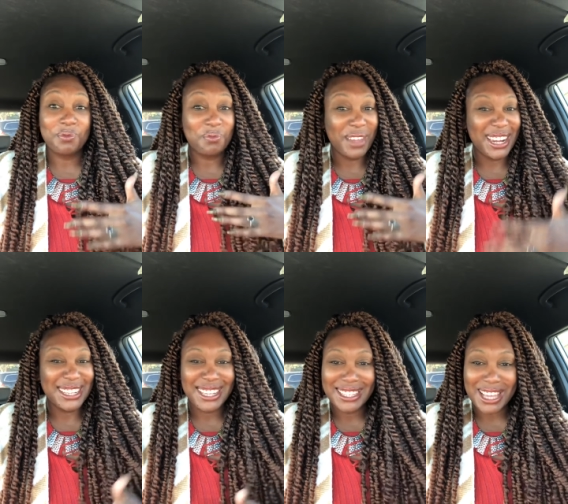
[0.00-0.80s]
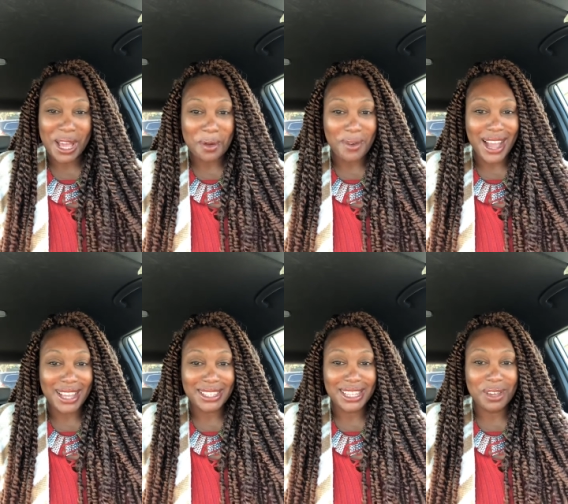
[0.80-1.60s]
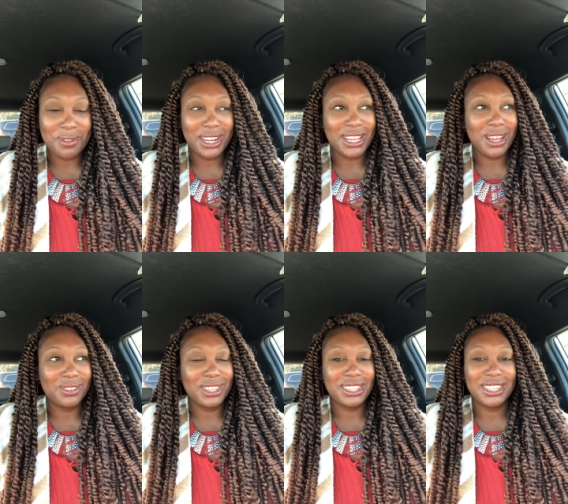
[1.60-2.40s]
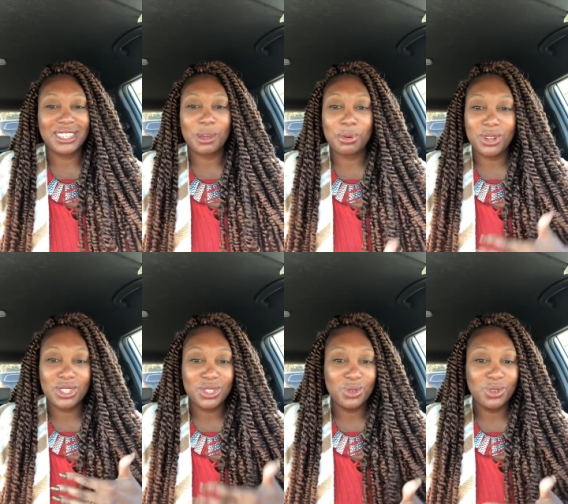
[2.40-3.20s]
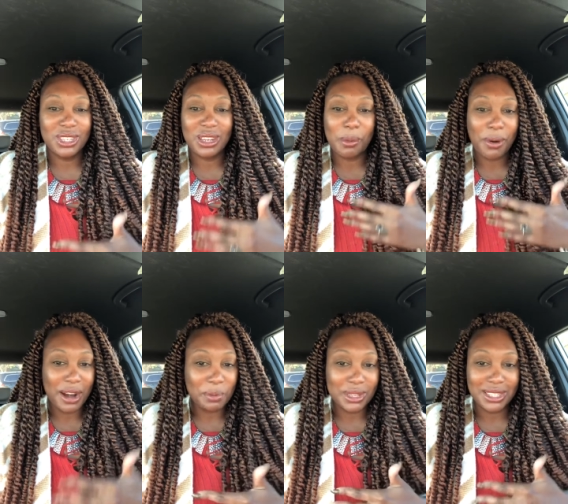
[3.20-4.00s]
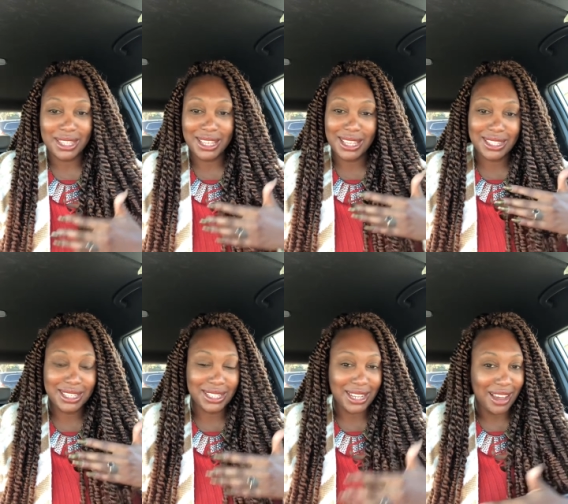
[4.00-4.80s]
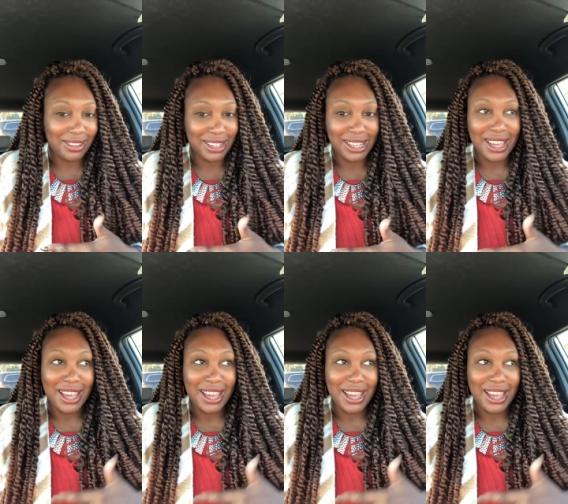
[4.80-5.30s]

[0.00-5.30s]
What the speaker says: Manage your time wisely when it comes to just the pursuits and the purpose and intentionality